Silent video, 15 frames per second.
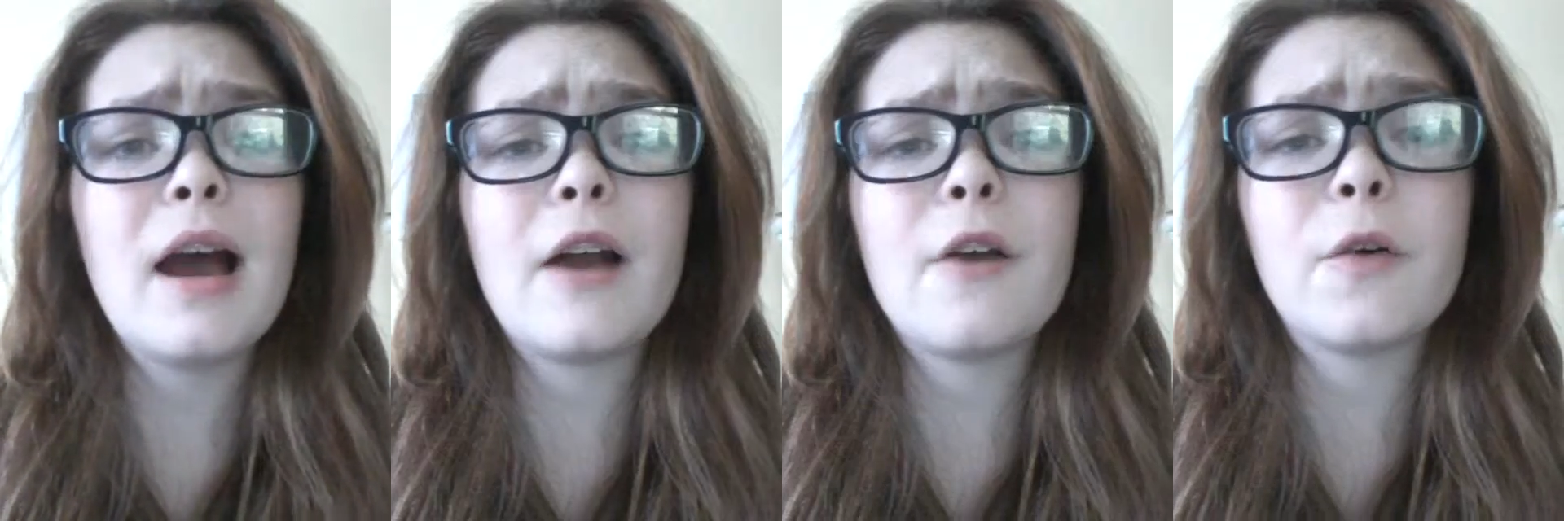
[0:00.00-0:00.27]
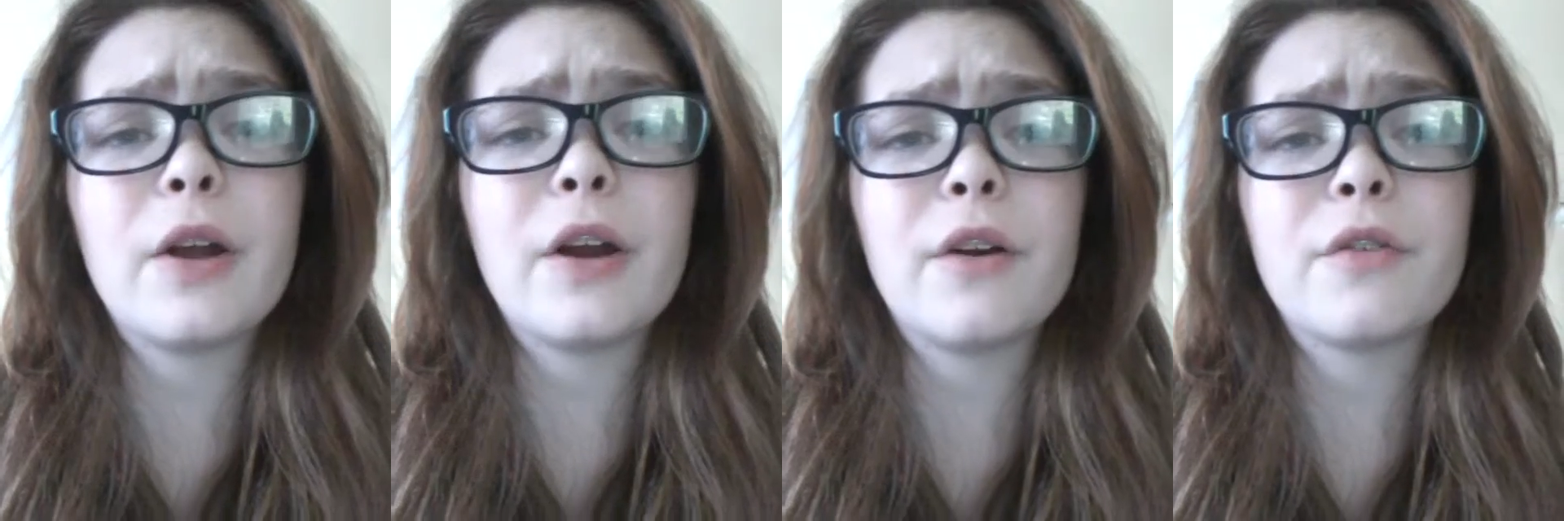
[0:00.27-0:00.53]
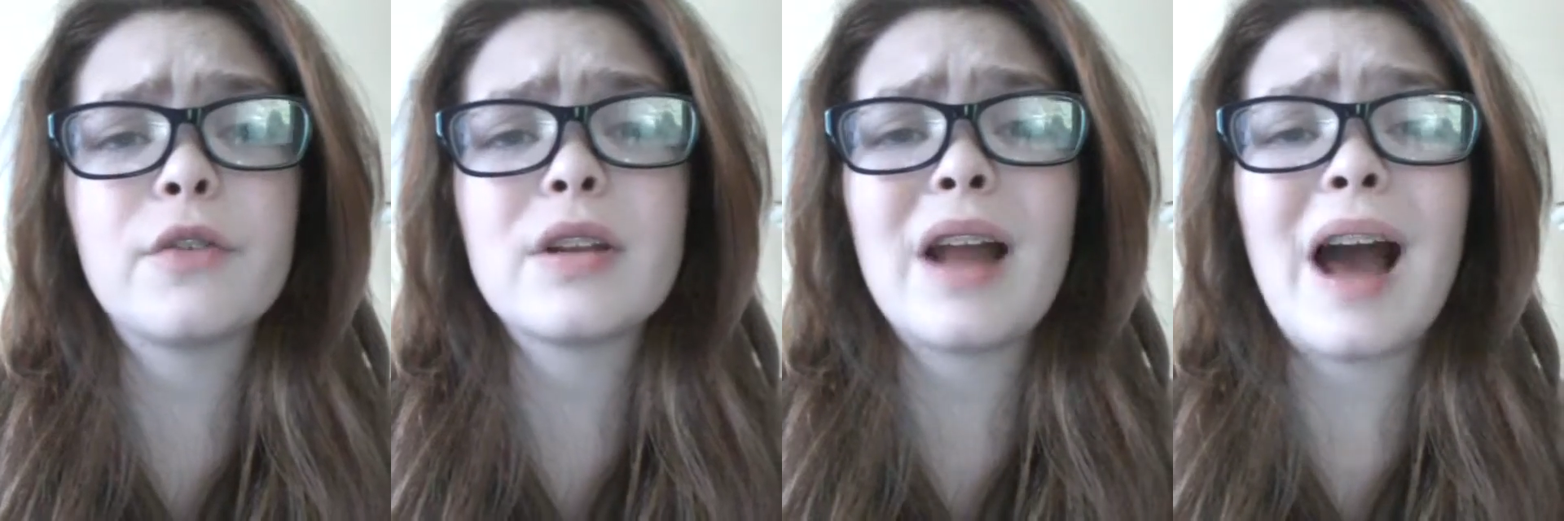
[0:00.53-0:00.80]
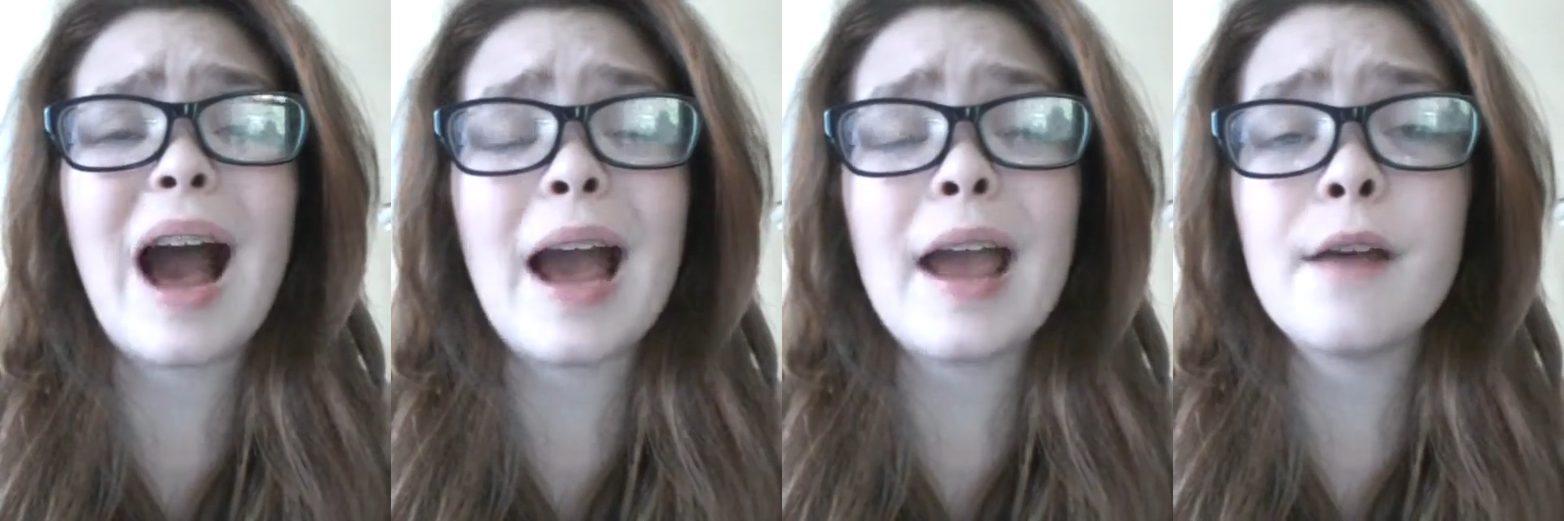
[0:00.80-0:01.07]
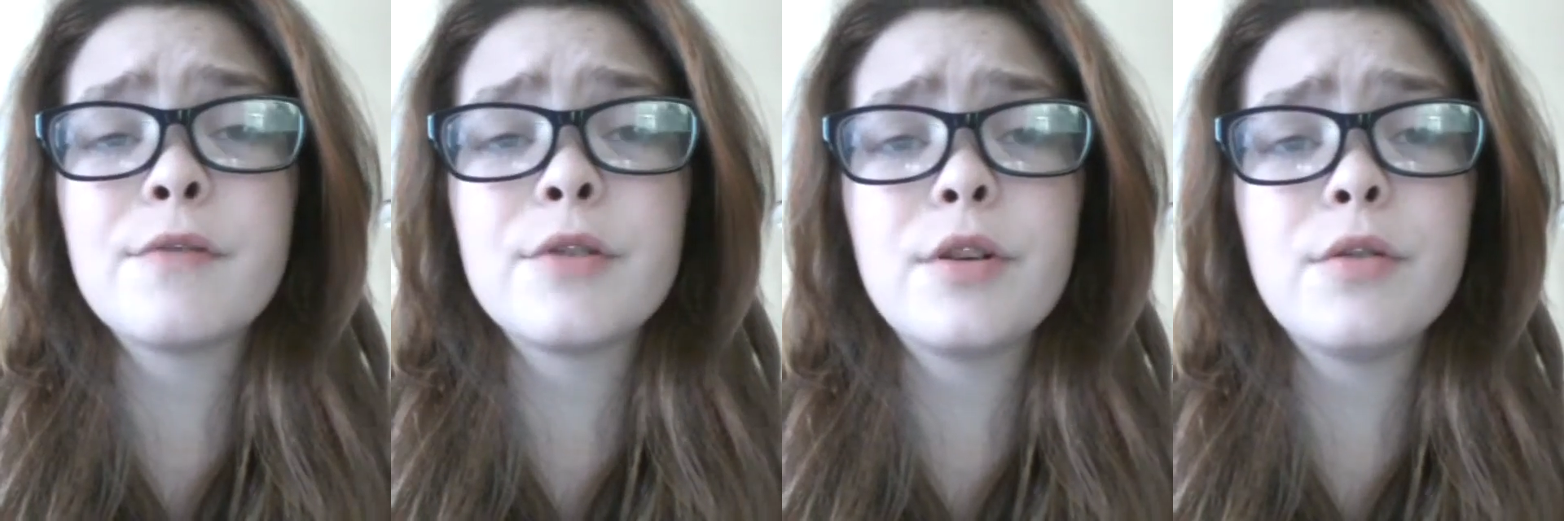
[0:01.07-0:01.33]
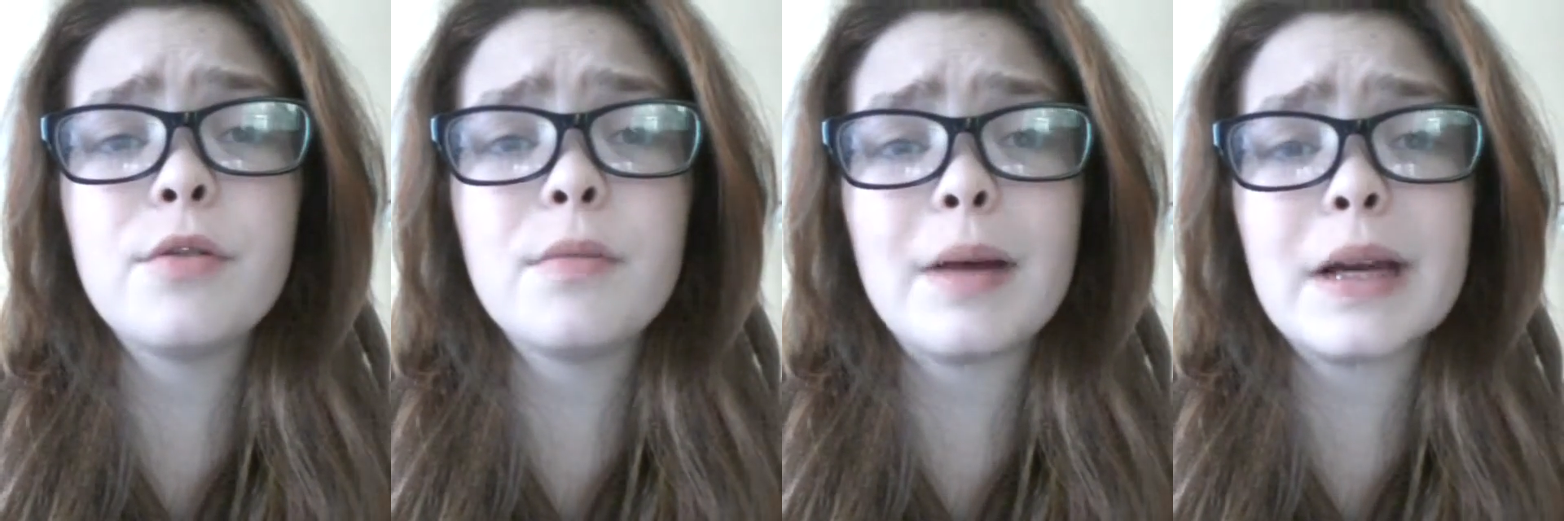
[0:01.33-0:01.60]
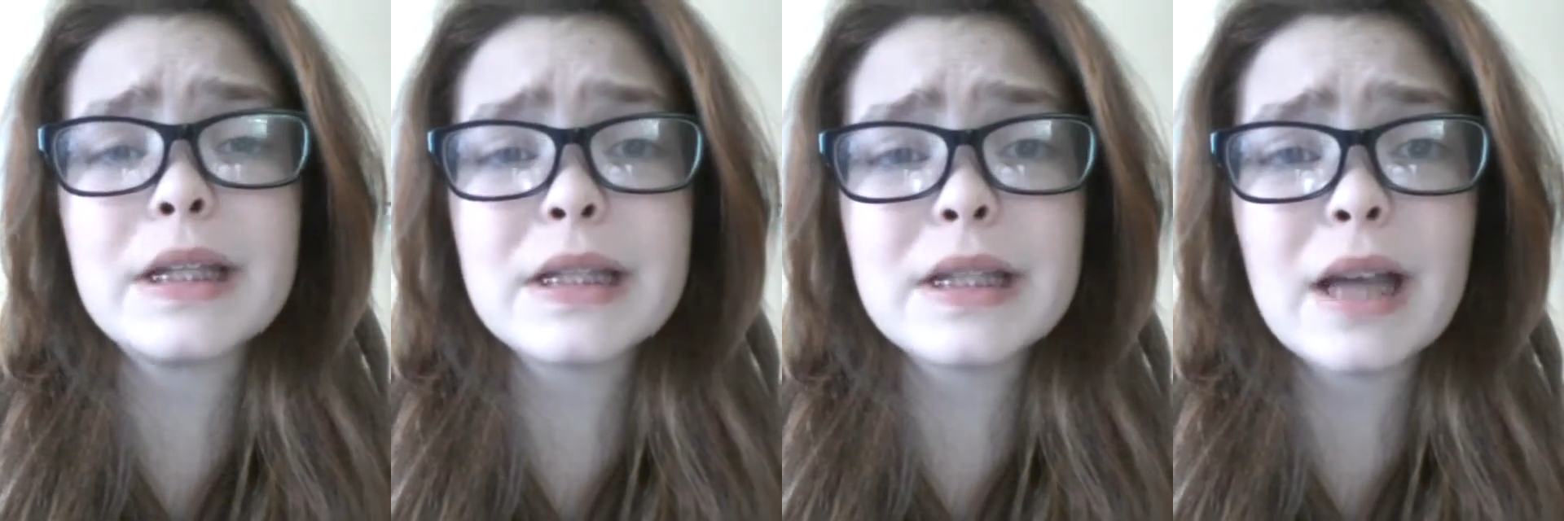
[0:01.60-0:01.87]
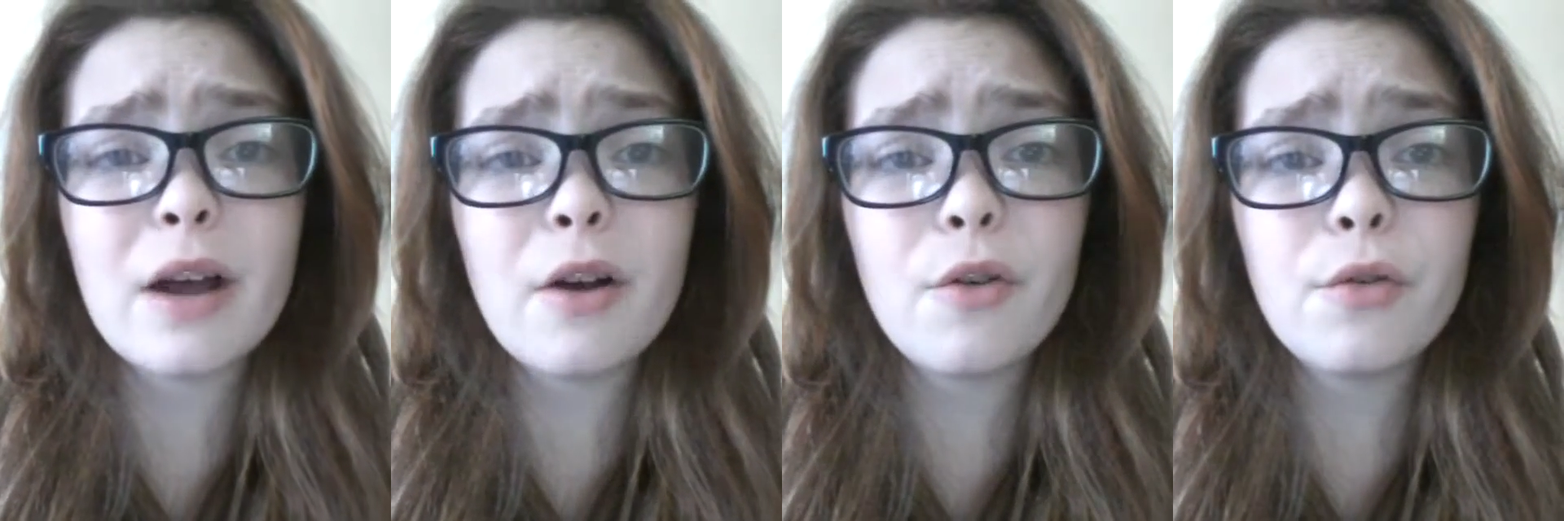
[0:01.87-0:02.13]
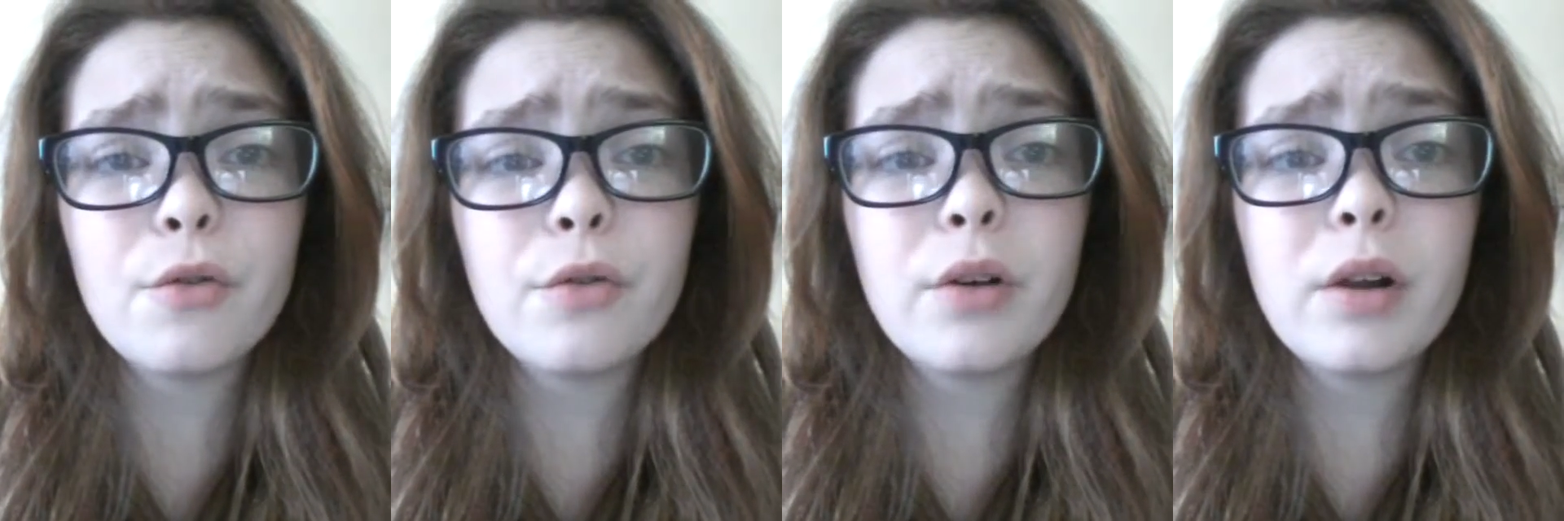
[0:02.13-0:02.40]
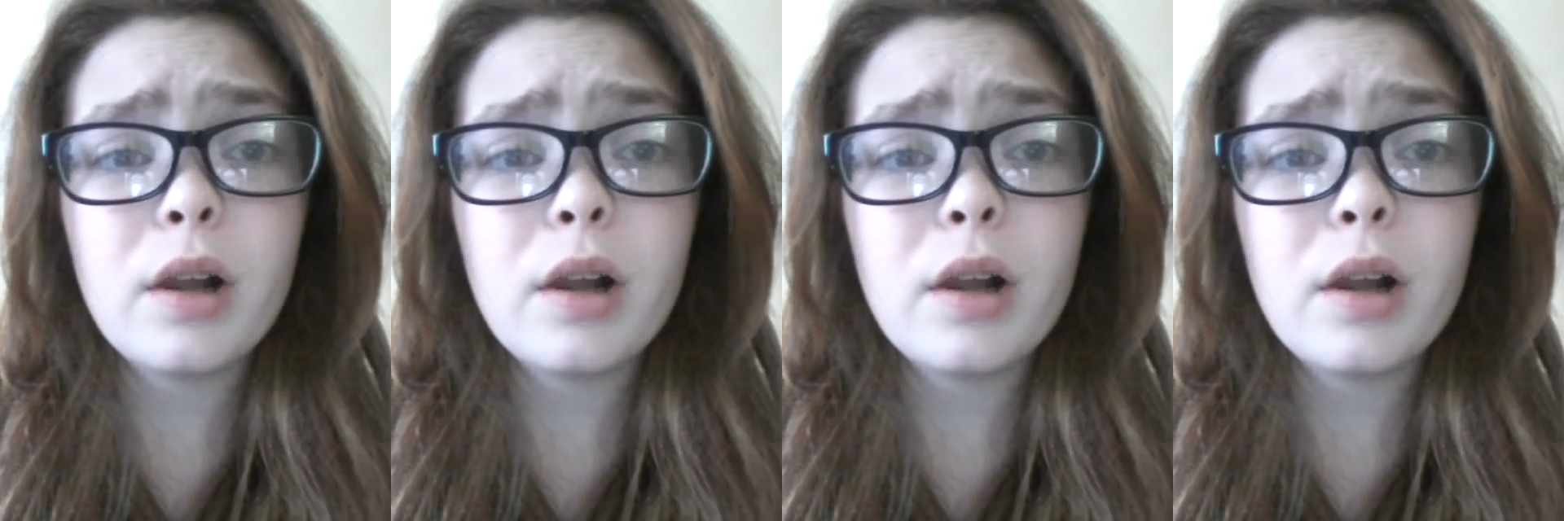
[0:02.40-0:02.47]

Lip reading: I don't care if I have to do it myself.